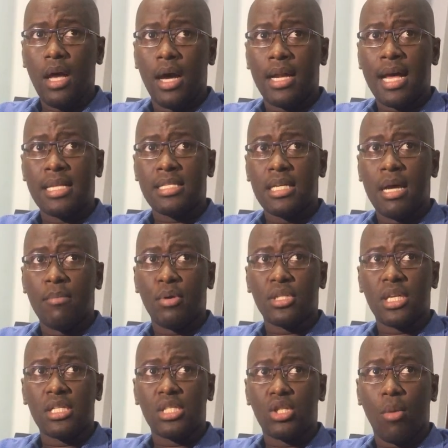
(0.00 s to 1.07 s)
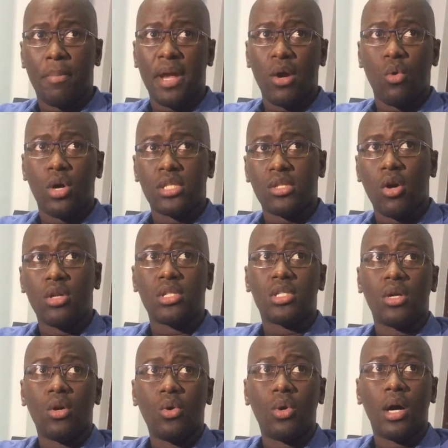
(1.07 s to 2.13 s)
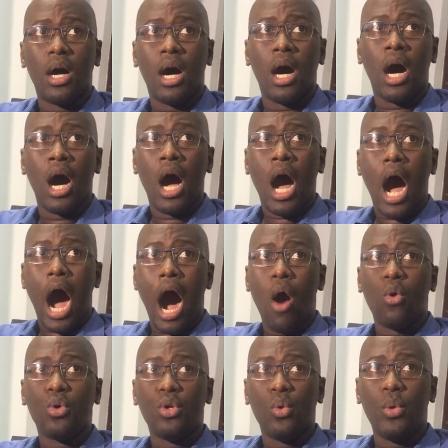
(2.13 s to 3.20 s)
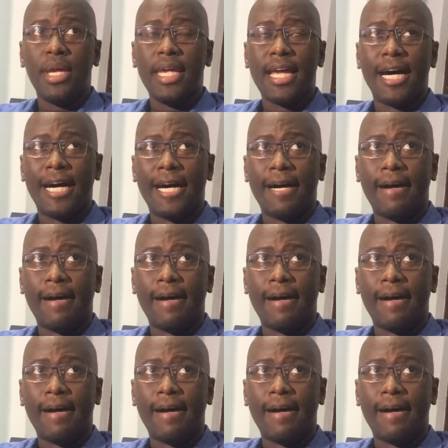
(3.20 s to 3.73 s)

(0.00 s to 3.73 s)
Another important topic was also how do we